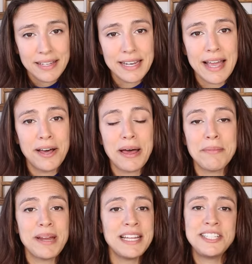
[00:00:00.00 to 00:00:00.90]
Now,
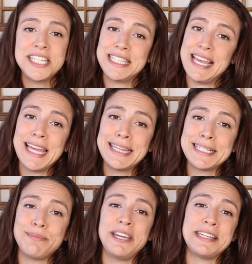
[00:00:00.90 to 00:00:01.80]
I'm not just saying
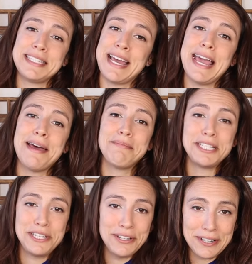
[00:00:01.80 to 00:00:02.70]
this because I am a
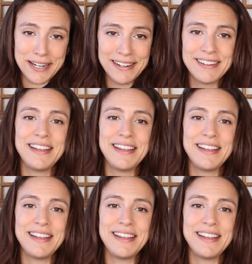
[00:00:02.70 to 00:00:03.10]
tutor.